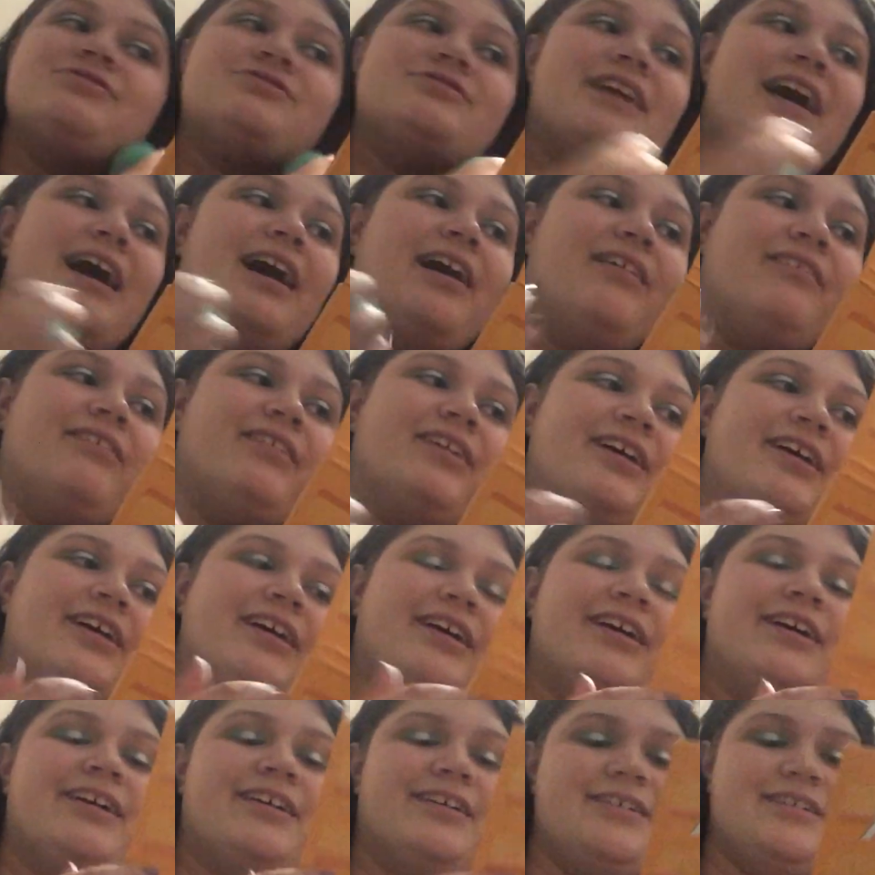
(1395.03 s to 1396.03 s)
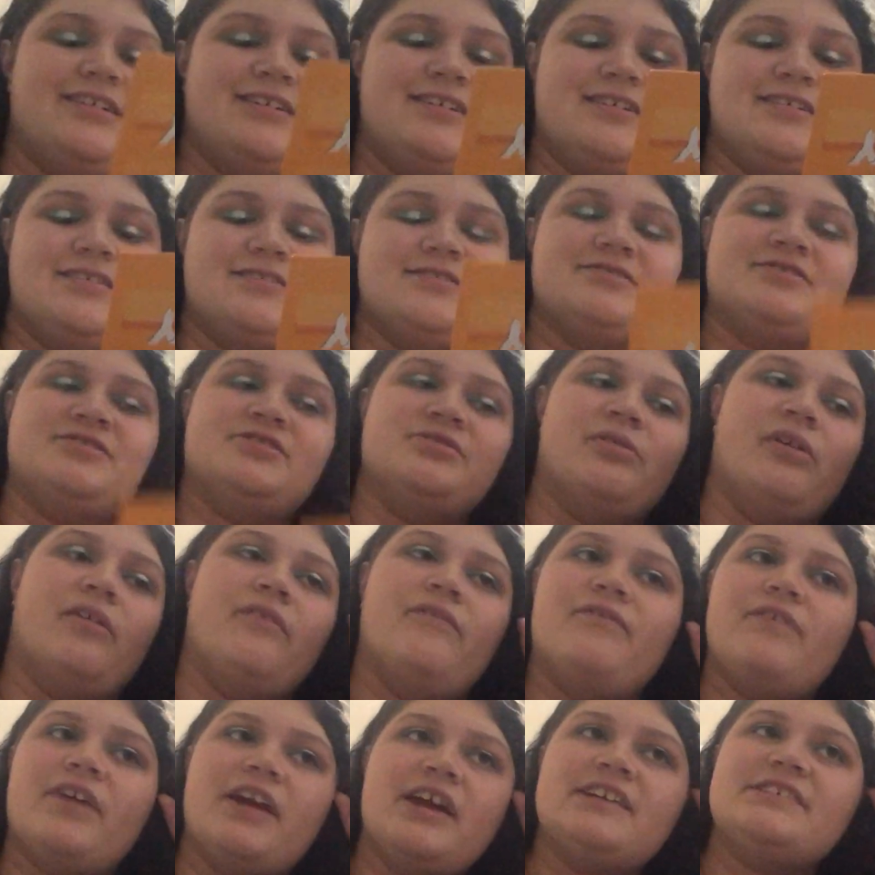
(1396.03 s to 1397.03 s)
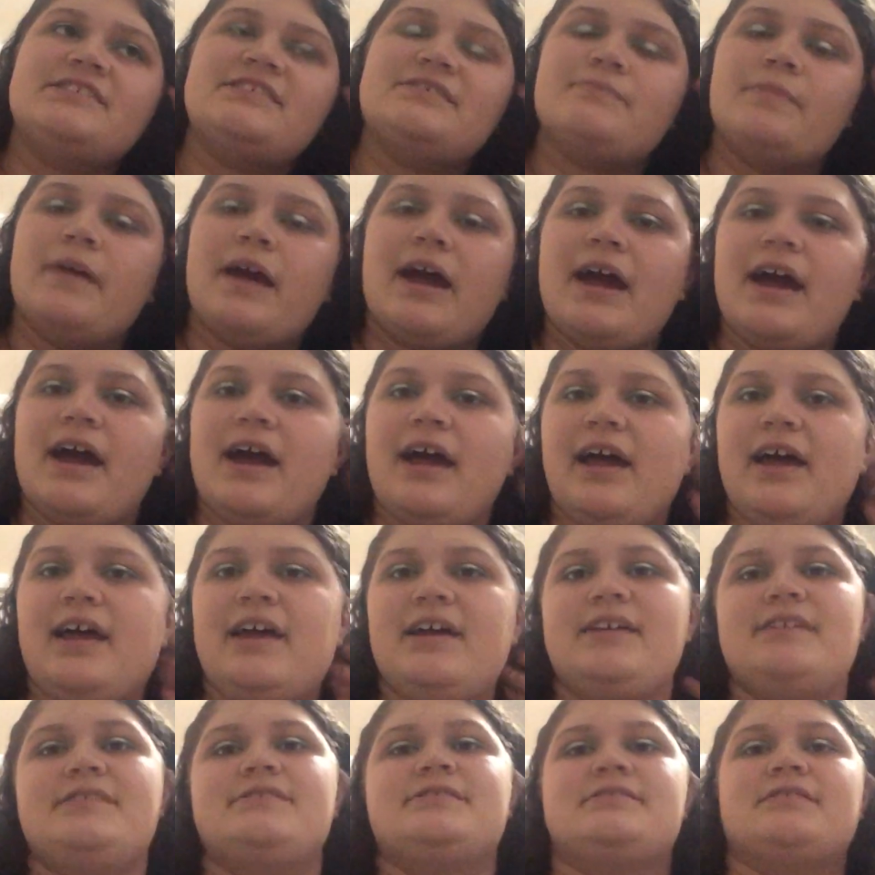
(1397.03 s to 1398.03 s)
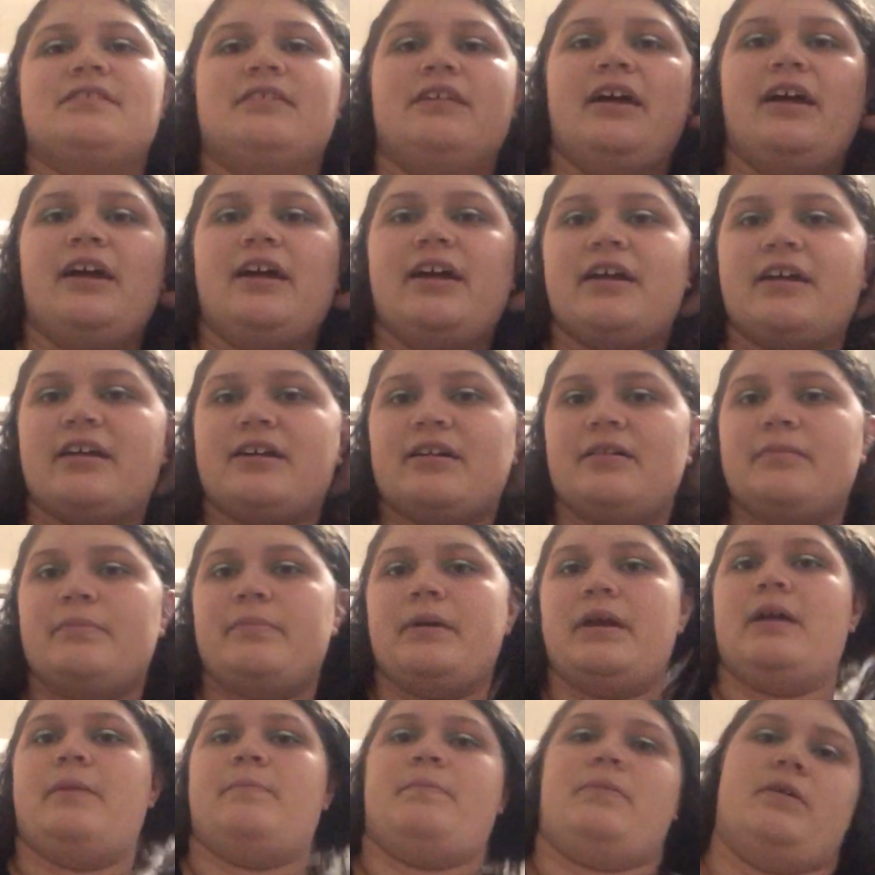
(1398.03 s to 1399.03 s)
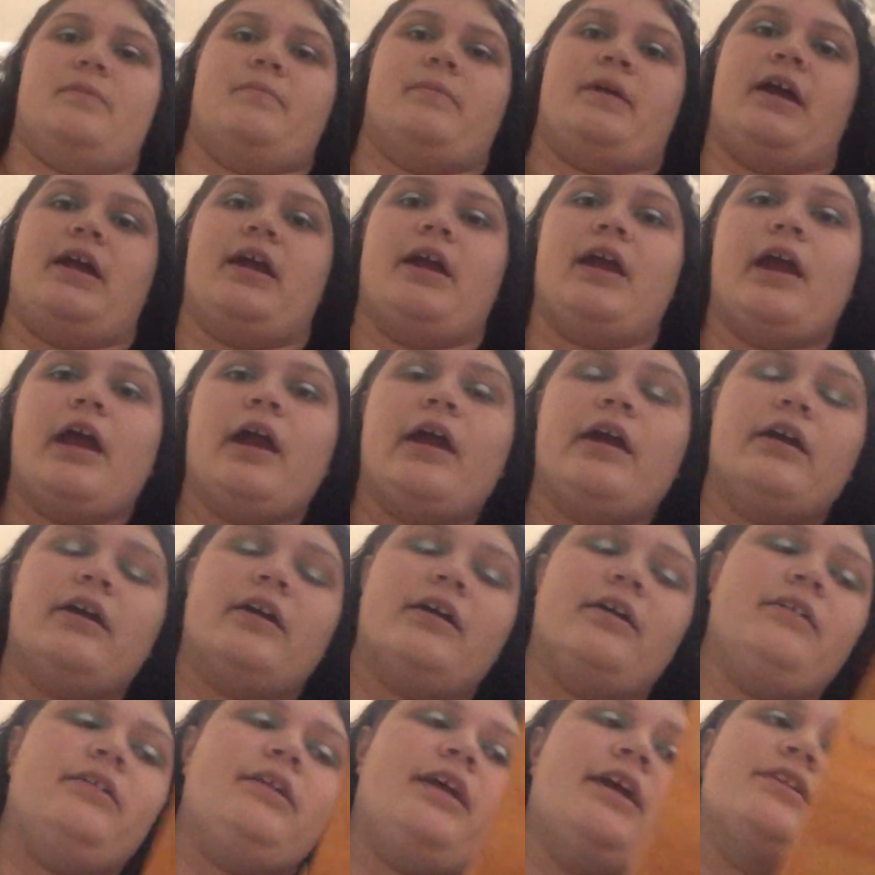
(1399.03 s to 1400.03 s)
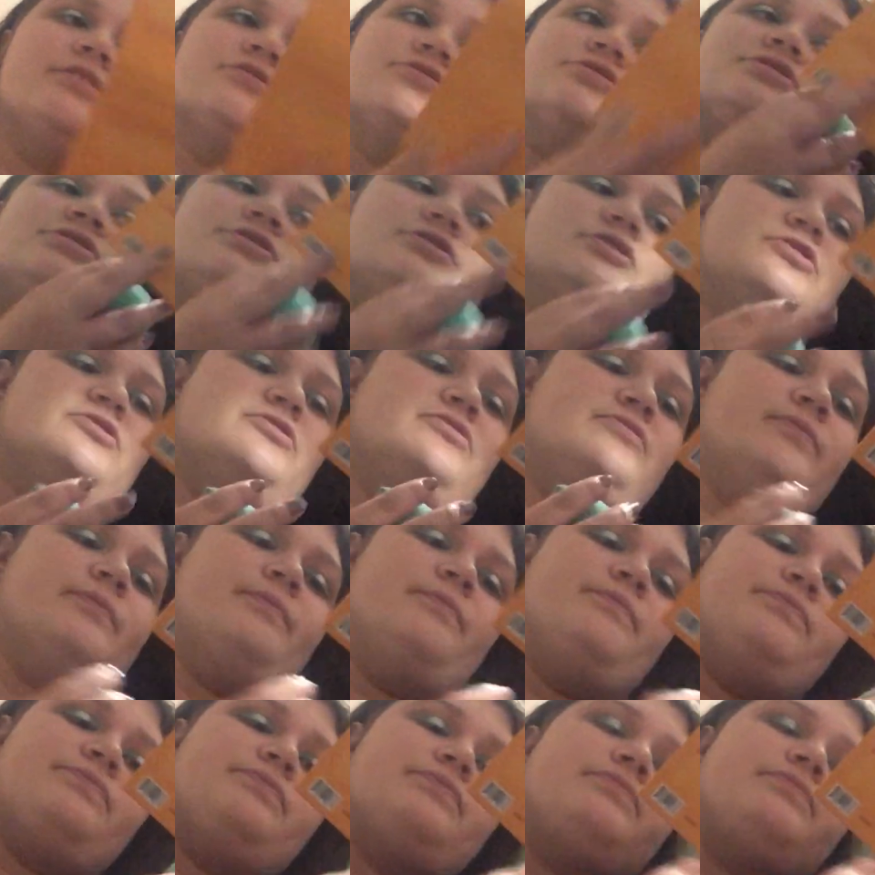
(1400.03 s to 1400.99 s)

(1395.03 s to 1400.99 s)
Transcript: shower, do a face mask, like pamper my hair, like just do